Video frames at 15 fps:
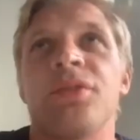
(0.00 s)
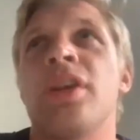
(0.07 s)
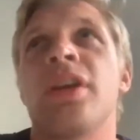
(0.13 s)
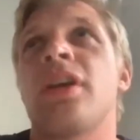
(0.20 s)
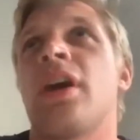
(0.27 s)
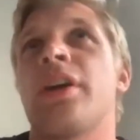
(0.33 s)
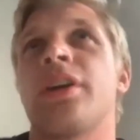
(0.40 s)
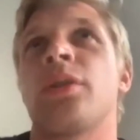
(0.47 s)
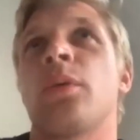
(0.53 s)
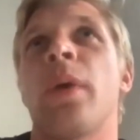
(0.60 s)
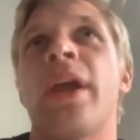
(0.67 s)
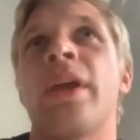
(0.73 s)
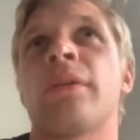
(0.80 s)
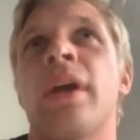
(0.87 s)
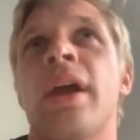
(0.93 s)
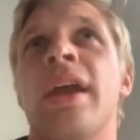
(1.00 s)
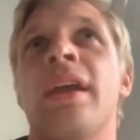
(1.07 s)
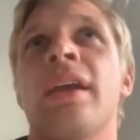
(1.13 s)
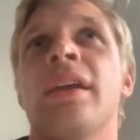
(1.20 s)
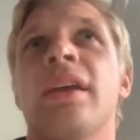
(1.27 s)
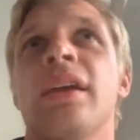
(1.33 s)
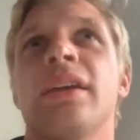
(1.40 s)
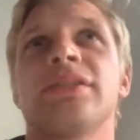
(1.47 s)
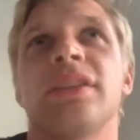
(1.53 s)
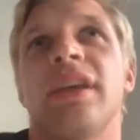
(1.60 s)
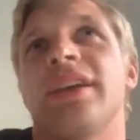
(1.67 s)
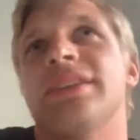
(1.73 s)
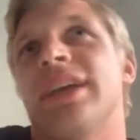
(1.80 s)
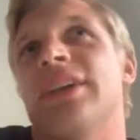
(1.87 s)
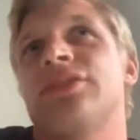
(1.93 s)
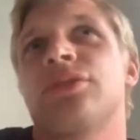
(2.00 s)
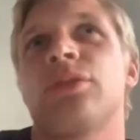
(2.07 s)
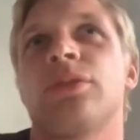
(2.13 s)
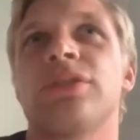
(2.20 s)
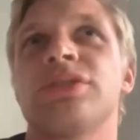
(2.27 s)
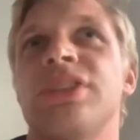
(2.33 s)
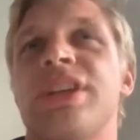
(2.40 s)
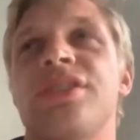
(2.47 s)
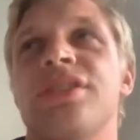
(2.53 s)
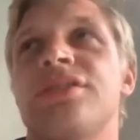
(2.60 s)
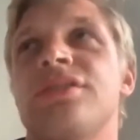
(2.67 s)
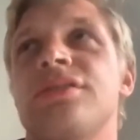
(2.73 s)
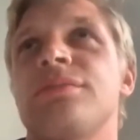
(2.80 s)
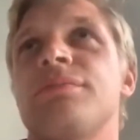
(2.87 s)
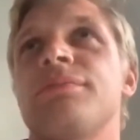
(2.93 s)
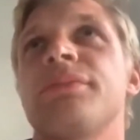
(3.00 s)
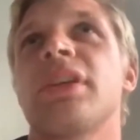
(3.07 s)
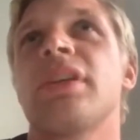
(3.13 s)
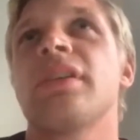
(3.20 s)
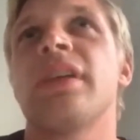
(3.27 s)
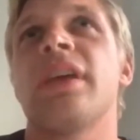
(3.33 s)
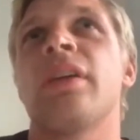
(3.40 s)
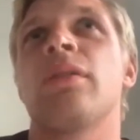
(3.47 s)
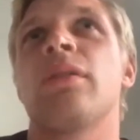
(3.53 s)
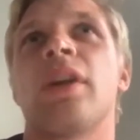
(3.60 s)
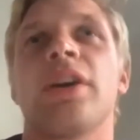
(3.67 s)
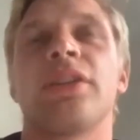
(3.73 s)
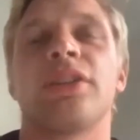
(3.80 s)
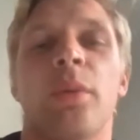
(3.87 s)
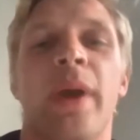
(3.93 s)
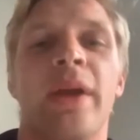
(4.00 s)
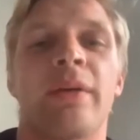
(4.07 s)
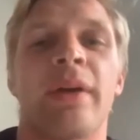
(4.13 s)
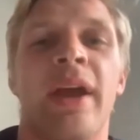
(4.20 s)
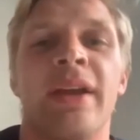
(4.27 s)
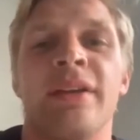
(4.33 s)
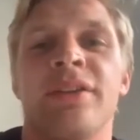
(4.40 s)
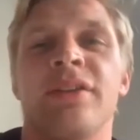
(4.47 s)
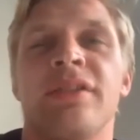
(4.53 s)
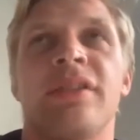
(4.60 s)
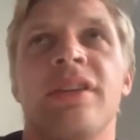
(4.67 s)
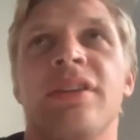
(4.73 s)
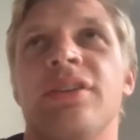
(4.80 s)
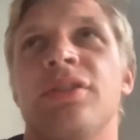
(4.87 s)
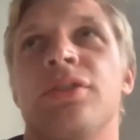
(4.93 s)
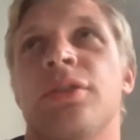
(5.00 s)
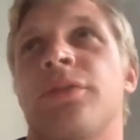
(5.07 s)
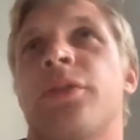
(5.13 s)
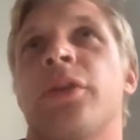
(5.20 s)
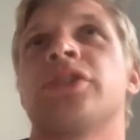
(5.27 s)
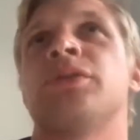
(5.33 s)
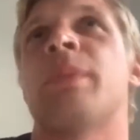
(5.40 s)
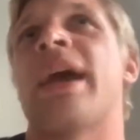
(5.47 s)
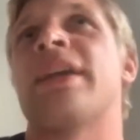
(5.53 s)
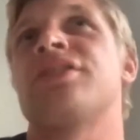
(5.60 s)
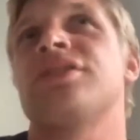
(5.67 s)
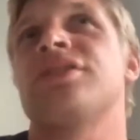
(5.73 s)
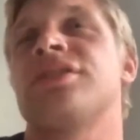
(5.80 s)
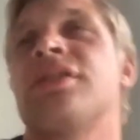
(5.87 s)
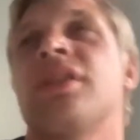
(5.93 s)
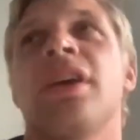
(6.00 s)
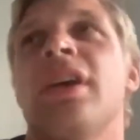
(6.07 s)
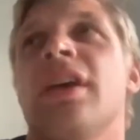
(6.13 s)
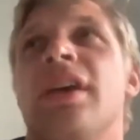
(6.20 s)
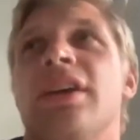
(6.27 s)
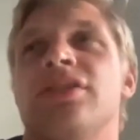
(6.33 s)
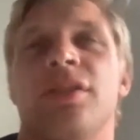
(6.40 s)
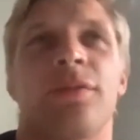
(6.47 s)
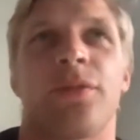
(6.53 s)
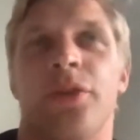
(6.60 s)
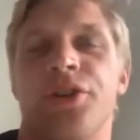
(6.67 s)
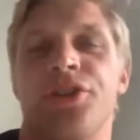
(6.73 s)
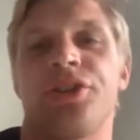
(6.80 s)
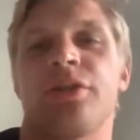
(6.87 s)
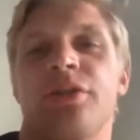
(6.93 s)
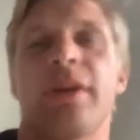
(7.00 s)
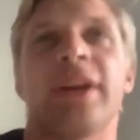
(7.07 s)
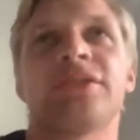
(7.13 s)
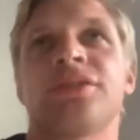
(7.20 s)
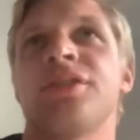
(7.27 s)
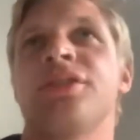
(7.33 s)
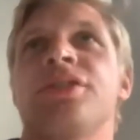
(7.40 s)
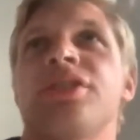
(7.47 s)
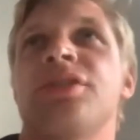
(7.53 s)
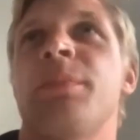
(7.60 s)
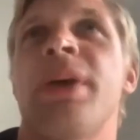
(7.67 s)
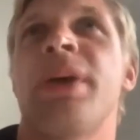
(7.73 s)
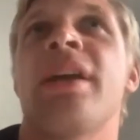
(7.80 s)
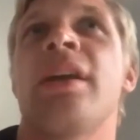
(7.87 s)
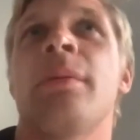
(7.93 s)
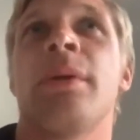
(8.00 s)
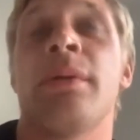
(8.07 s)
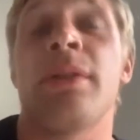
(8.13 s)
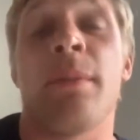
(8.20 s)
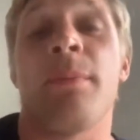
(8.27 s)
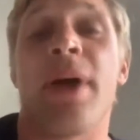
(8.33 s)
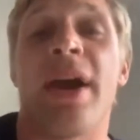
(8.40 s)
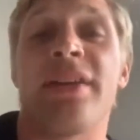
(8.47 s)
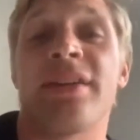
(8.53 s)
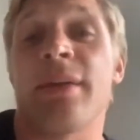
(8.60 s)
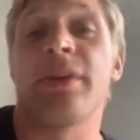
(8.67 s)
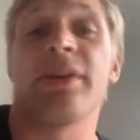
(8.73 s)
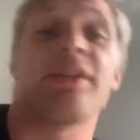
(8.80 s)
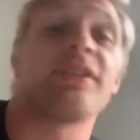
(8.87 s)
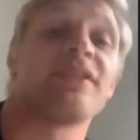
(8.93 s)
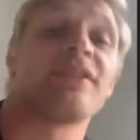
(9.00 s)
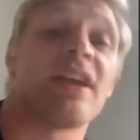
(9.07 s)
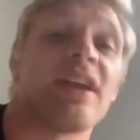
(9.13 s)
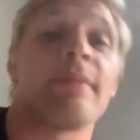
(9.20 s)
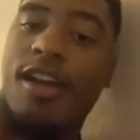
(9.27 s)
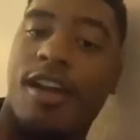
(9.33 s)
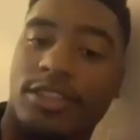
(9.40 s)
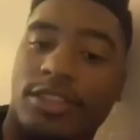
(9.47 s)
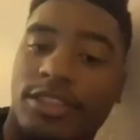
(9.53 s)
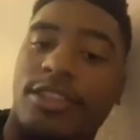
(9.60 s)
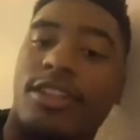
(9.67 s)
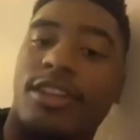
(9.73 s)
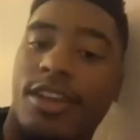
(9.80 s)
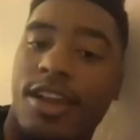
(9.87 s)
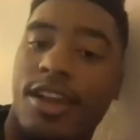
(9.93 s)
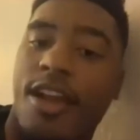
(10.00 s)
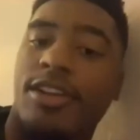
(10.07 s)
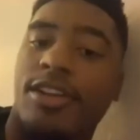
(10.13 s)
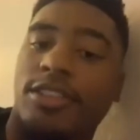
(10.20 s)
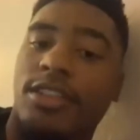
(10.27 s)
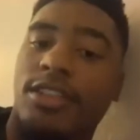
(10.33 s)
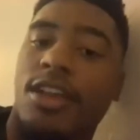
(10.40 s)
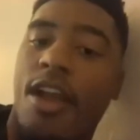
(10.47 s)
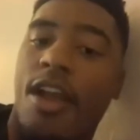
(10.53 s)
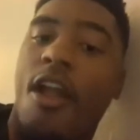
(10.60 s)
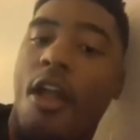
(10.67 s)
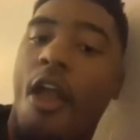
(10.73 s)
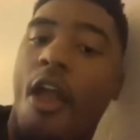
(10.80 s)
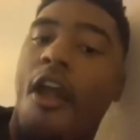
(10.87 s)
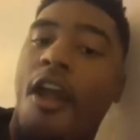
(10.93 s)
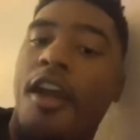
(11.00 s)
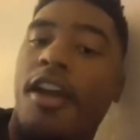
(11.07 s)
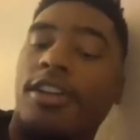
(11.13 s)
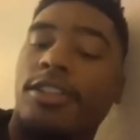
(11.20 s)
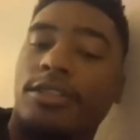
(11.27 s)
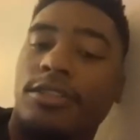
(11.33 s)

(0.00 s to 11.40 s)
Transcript: cut your weight right. Because a lot of these high schoolers, they don't cut their weight right, and your first match is a first year wrestler, and you just pin him, and then by the time you get to the semis or finals, yeah, it gets harder. But